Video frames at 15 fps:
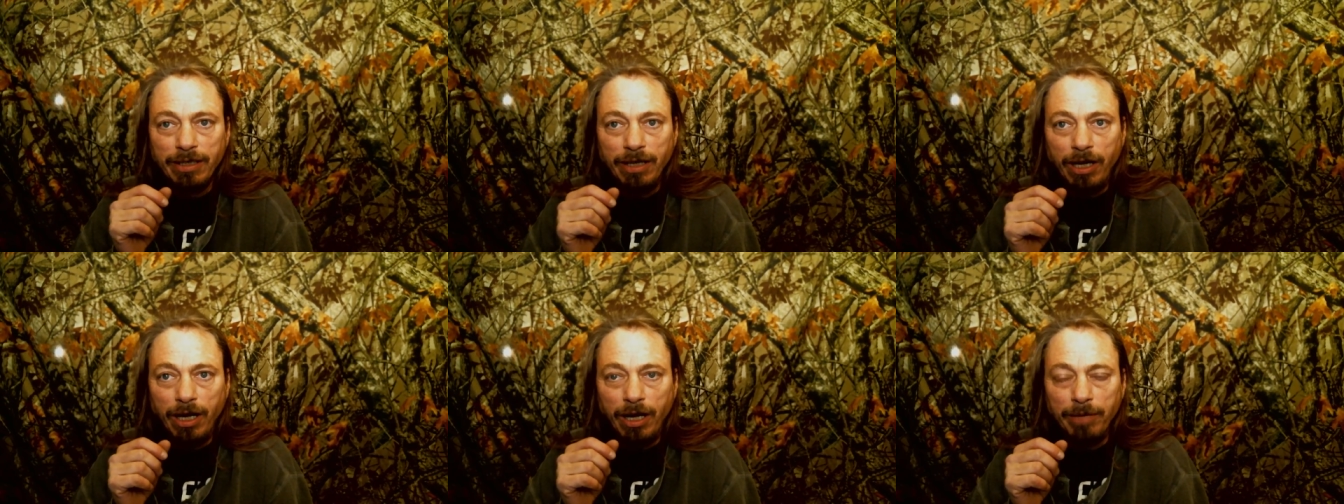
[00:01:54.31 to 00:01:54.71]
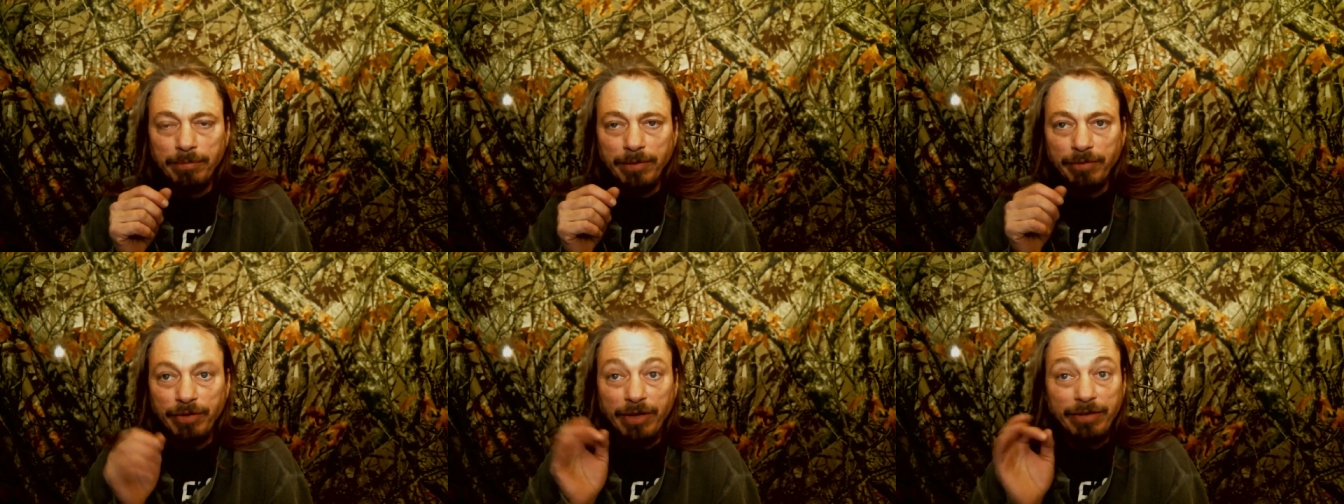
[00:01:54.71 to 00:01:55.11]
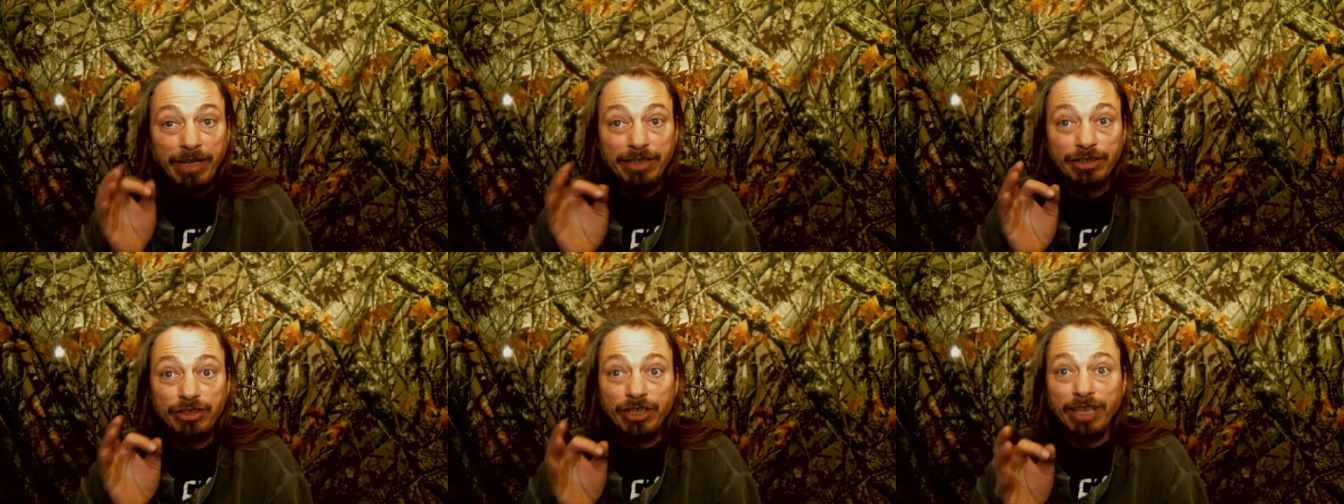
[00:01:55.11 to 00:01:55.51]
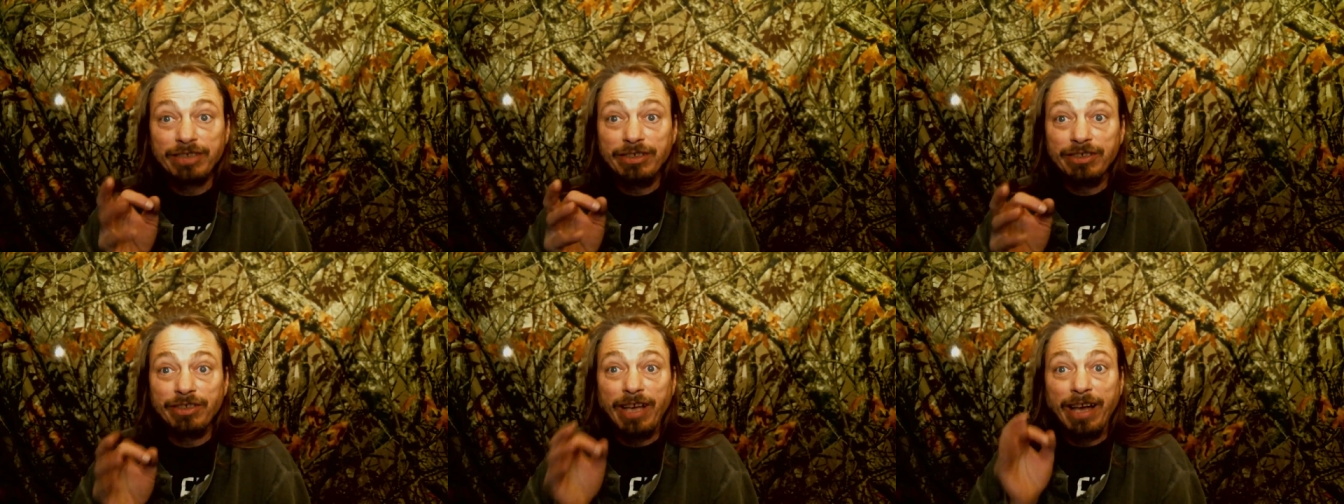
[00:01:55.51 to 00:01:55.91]
uh, if you have any
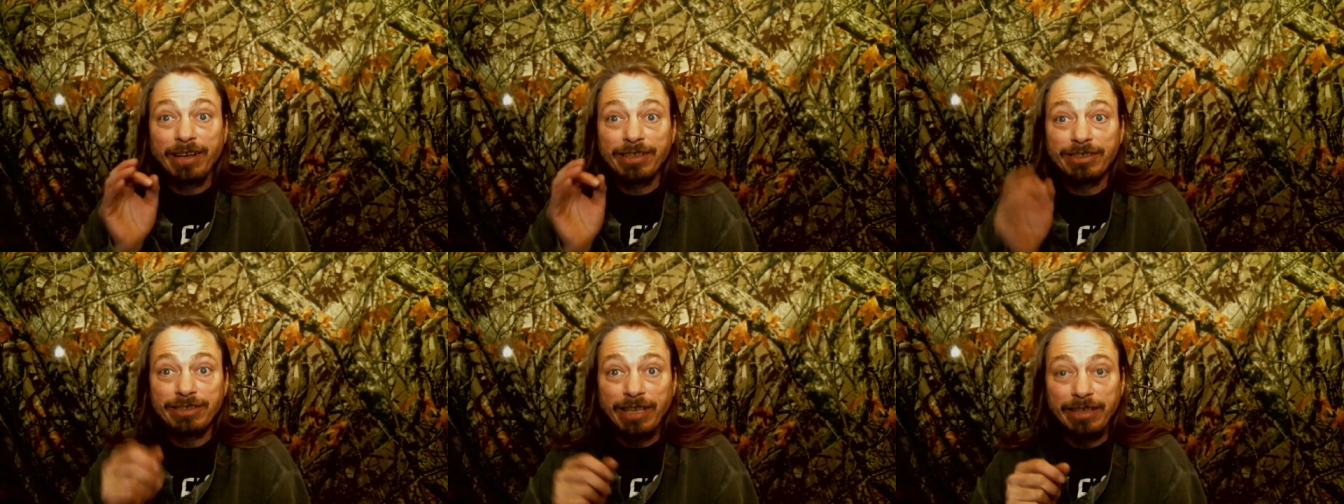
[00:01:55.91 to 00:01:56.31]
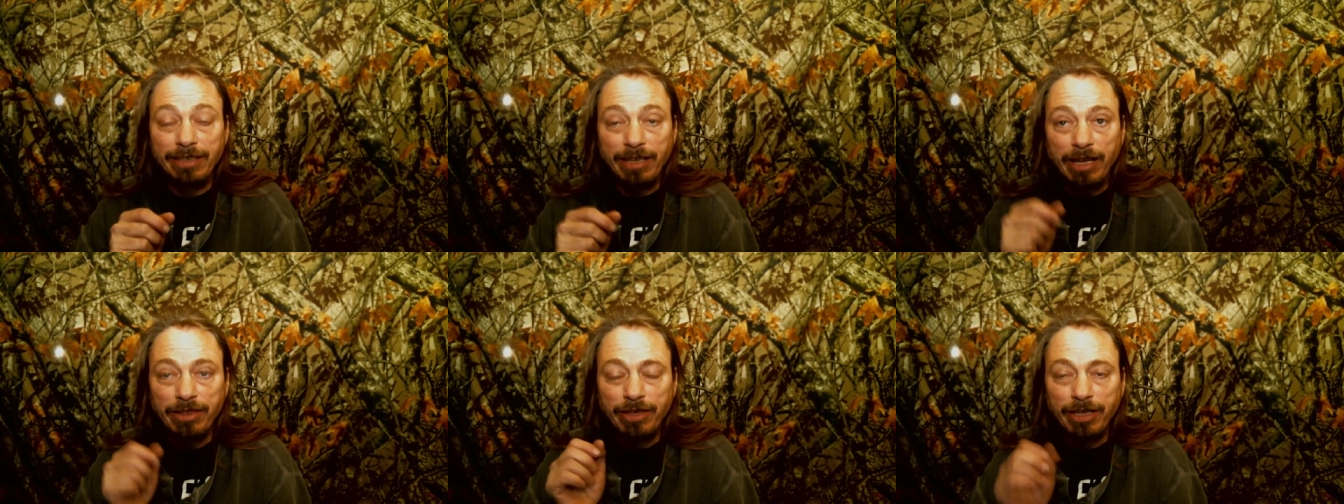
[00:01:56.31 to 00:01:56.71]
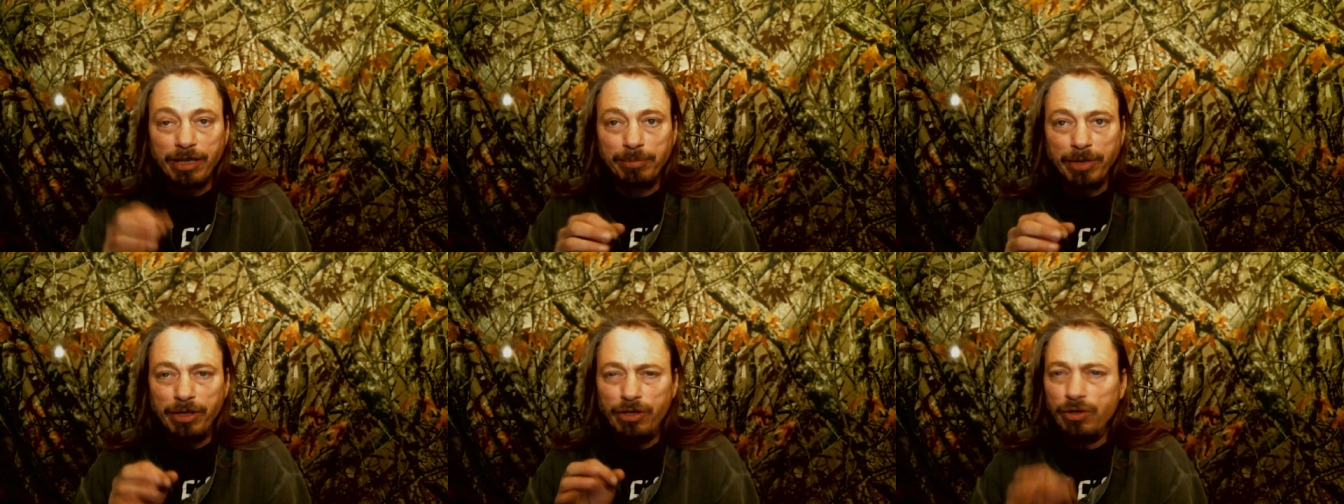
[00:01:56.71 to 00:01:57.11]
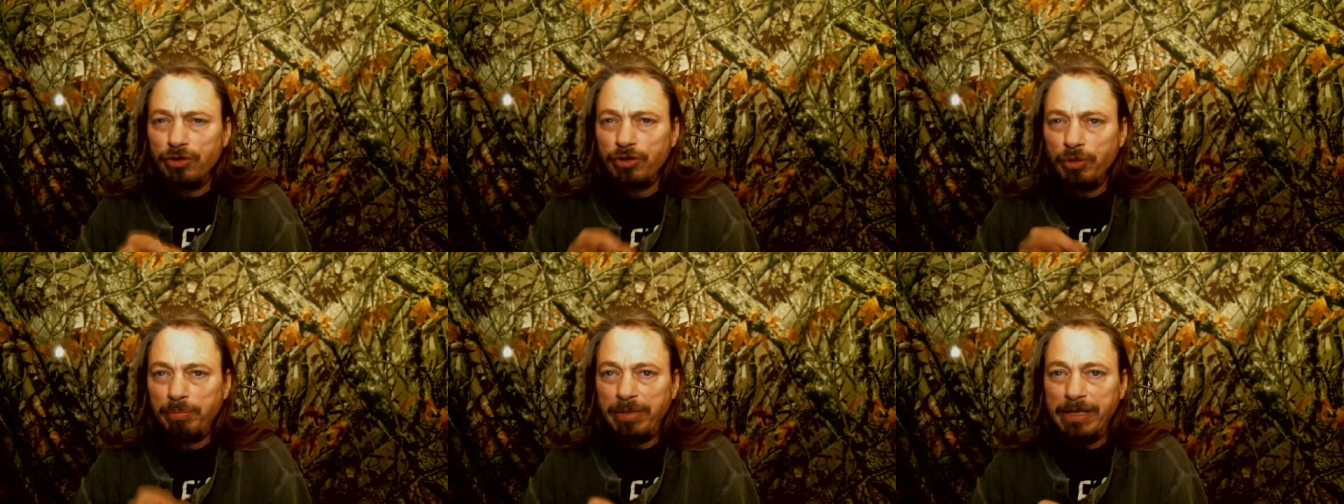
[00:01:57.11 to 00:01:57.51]
suggestions how to send it, I think I'm going to
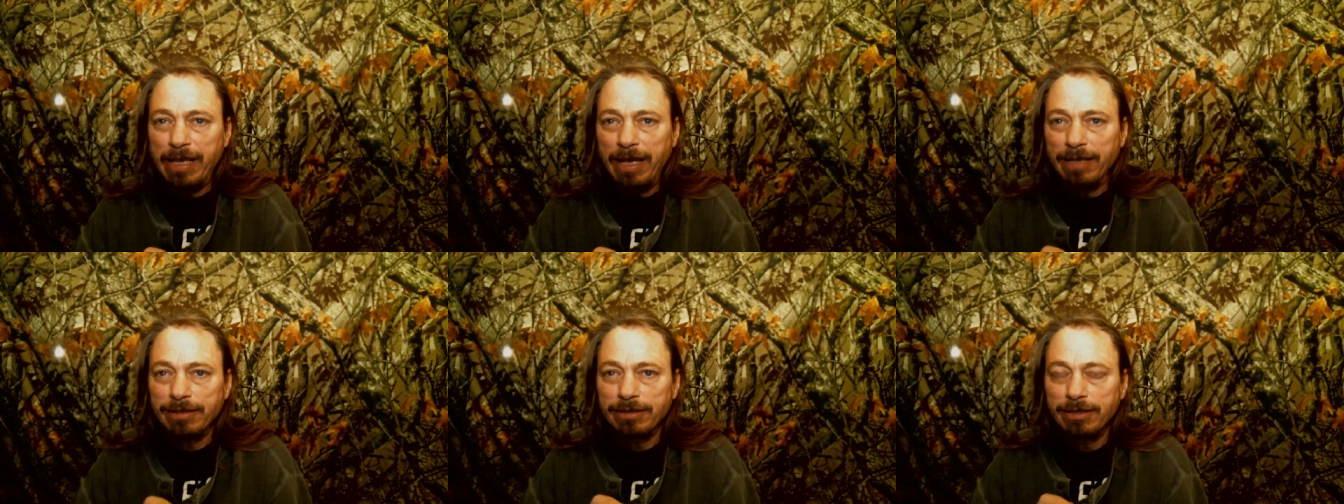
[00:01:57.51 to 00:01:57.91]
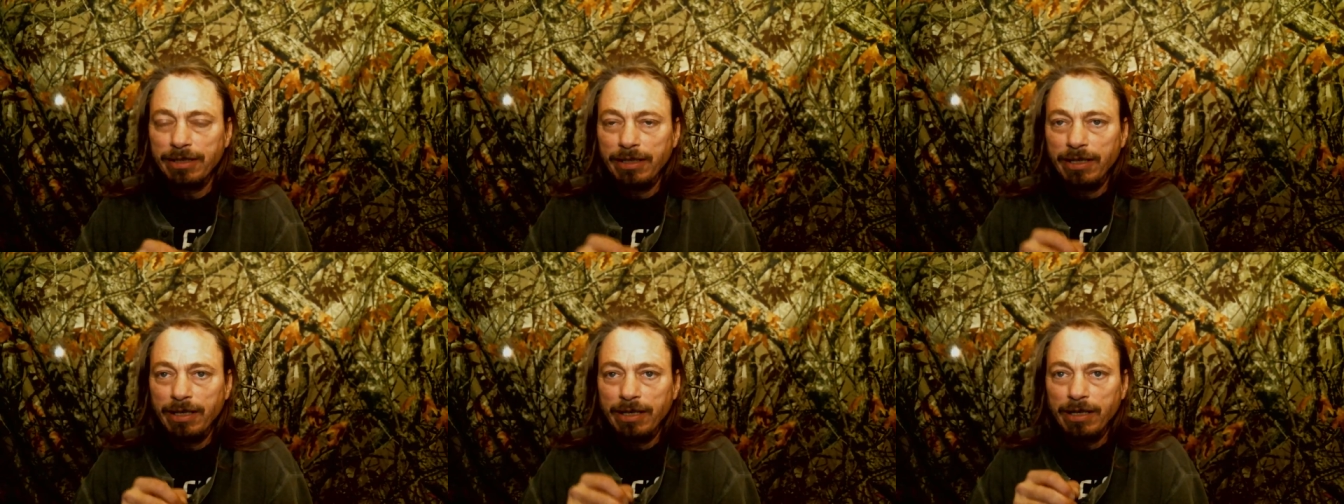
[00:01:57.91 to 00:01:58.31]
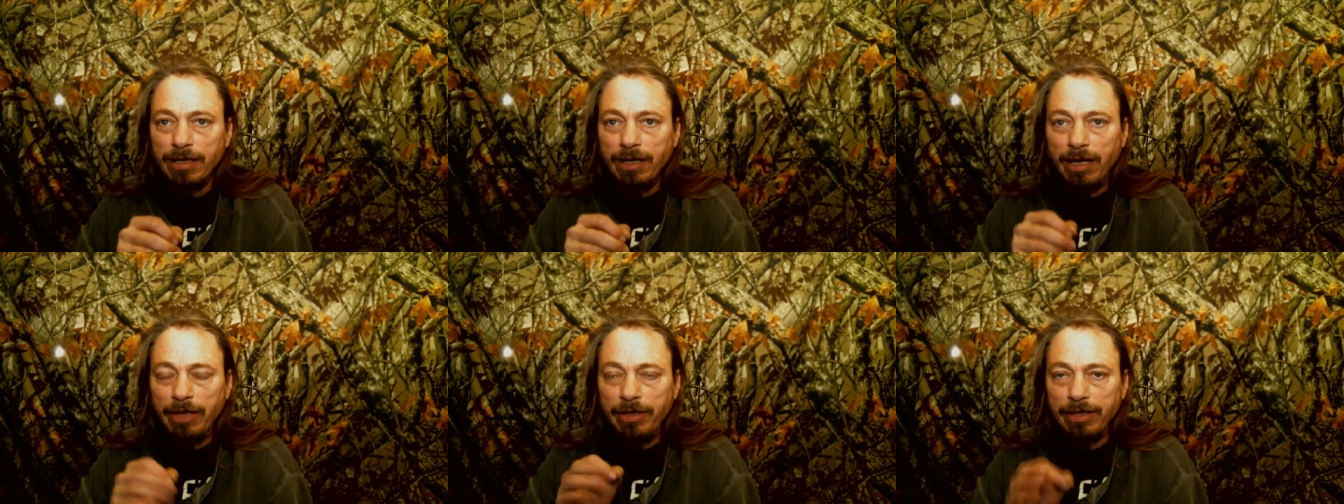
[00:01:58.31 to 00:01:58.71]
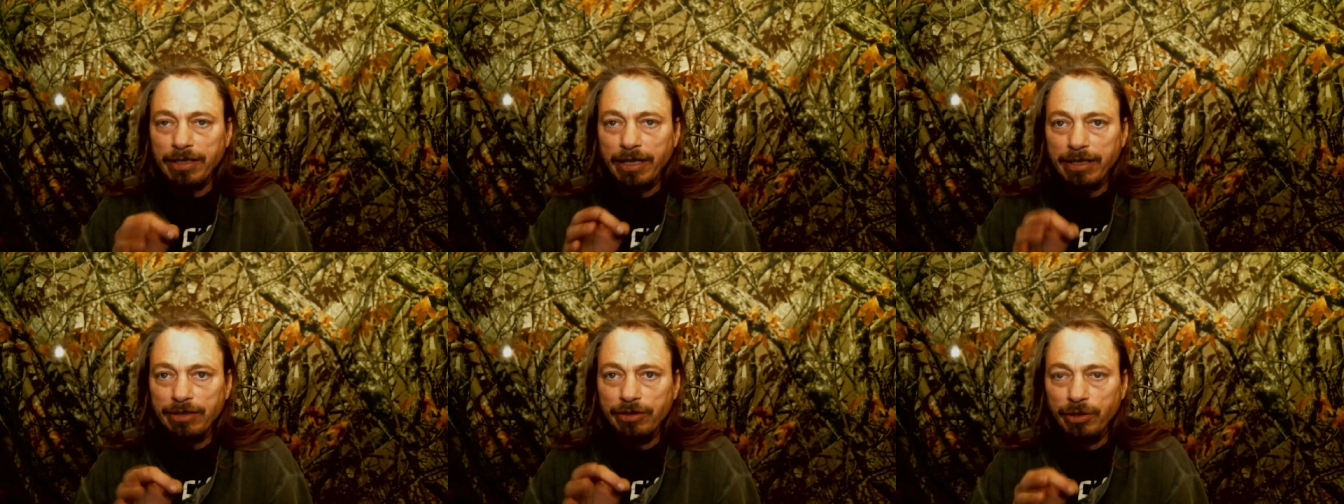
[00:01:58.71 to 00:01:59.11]
use UPS. I think
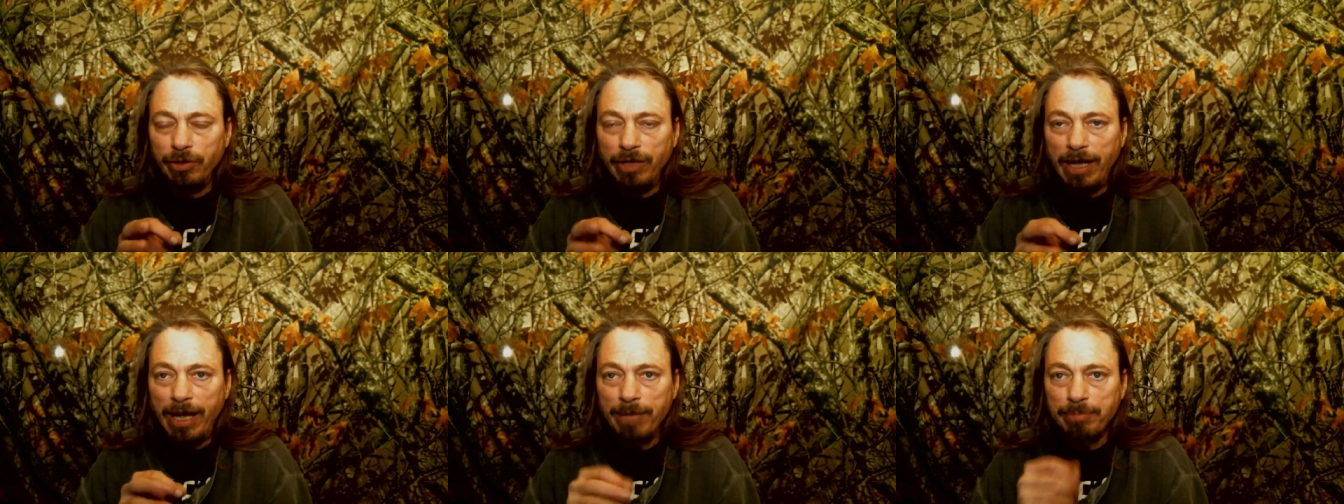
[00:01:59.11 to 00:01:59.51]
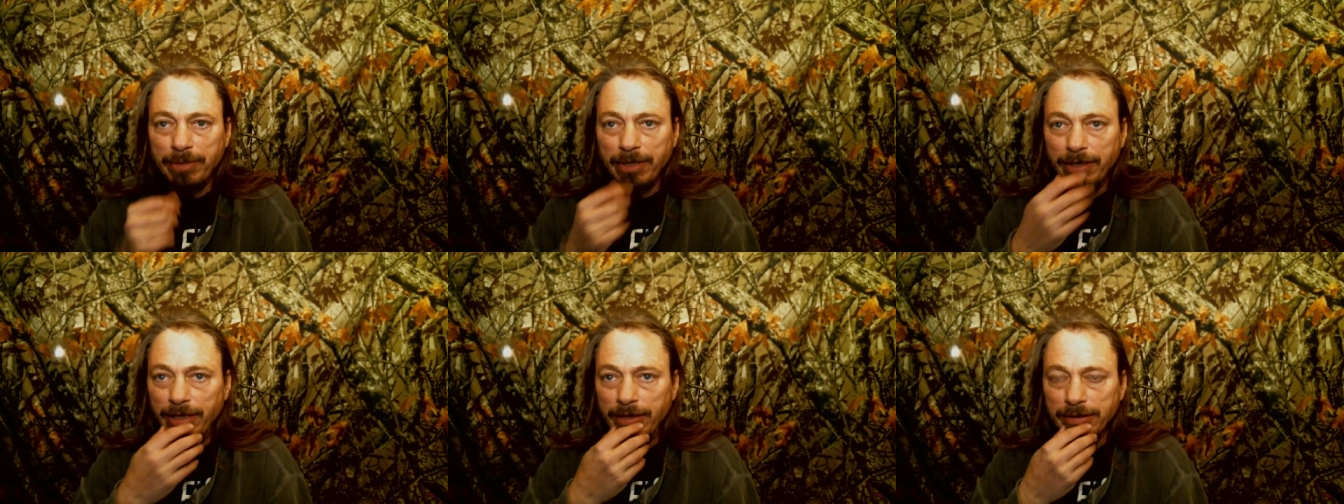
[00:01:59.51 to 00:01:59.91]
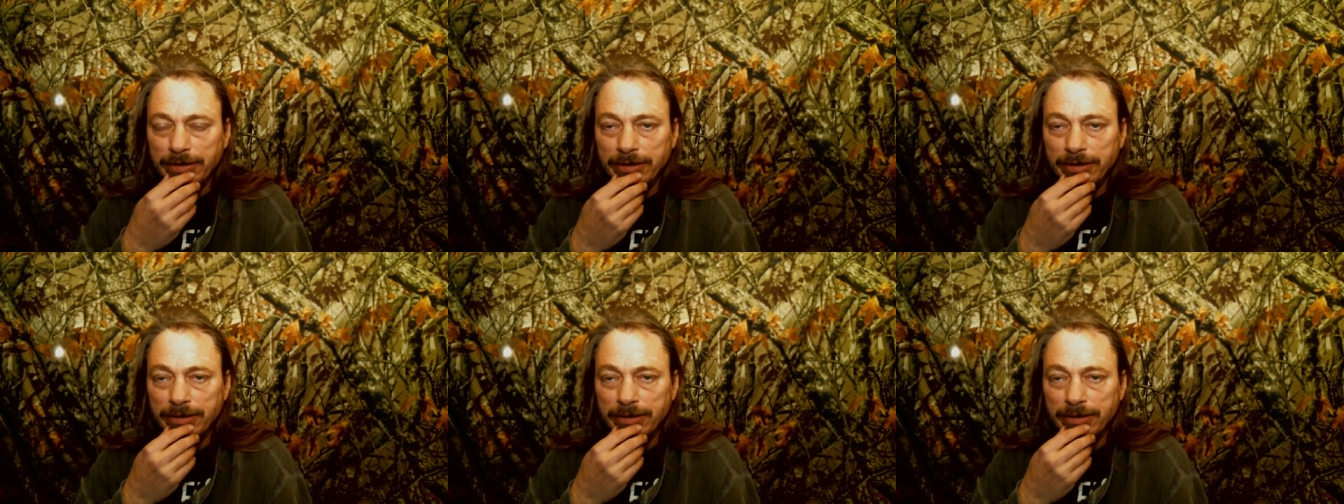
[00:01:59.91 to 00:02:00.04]
I can do that, but uh,